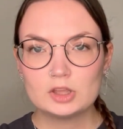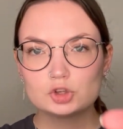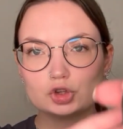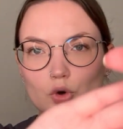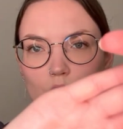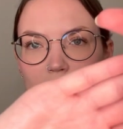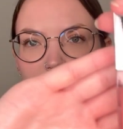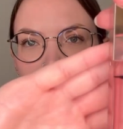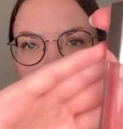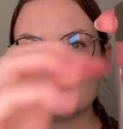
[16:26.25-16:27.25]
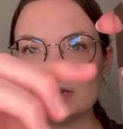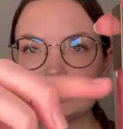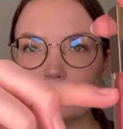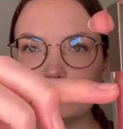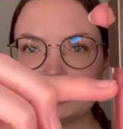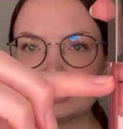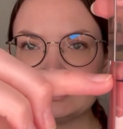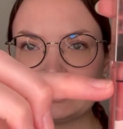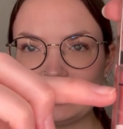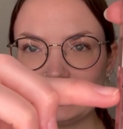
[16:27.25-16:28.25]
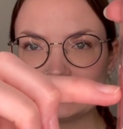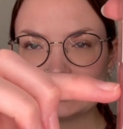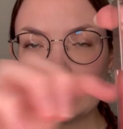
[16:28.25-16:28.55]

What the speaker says: So here is how much is in it.